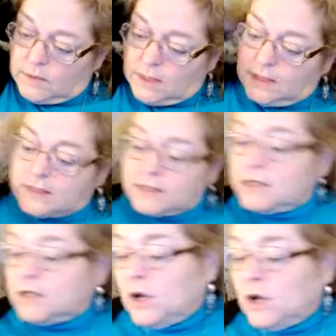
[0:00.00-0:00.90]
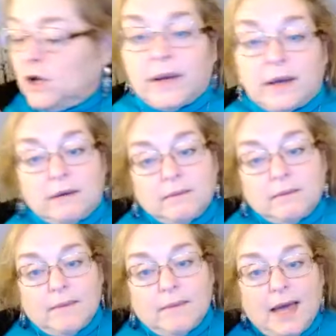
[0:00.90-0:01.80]
This is knowing,
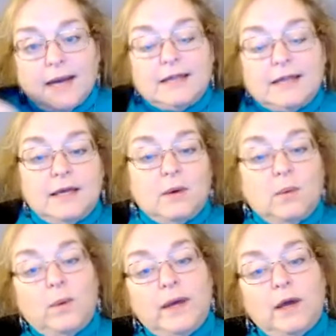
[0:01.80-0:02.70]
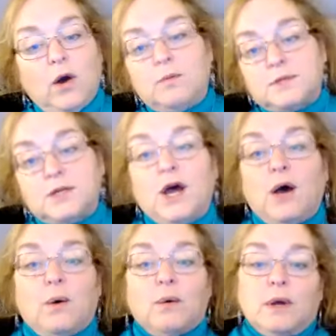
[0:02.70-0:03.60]
and I think we hope to
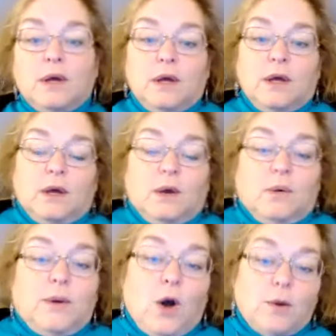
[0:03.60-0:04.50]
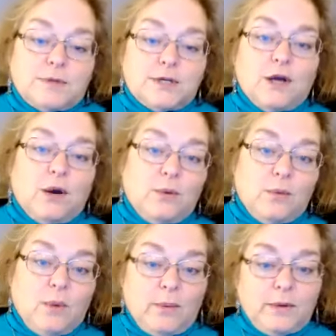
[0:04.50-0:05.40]
know. We hope to know
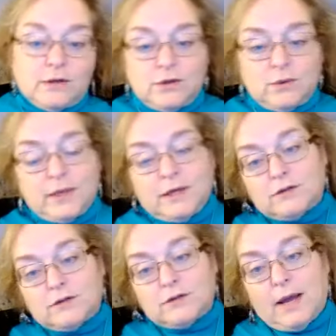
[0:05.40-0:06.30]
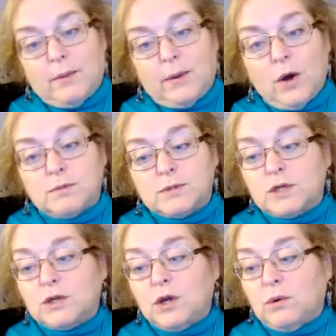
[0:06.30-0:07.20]
what we are doing is right. We hope to
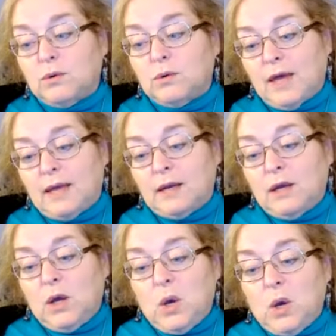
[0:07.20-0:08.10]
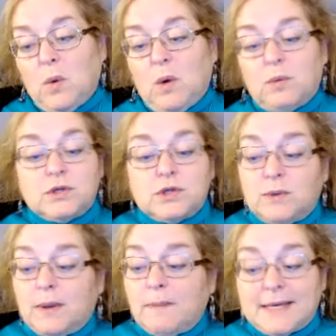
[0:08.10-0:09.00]
know that what we're
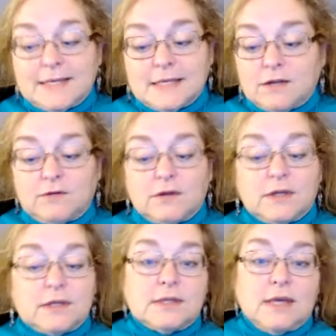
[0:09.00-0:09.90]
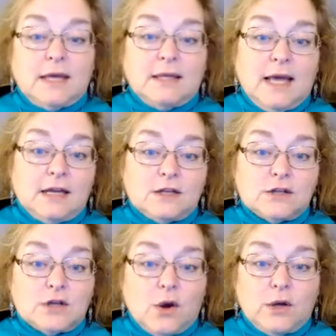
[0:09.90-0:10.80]
doing makes a difference and that it's
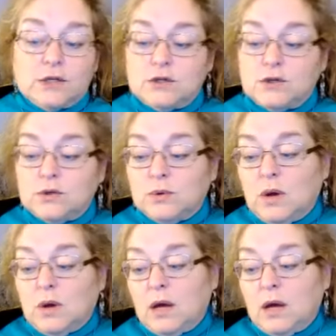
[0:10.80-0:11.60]
going to,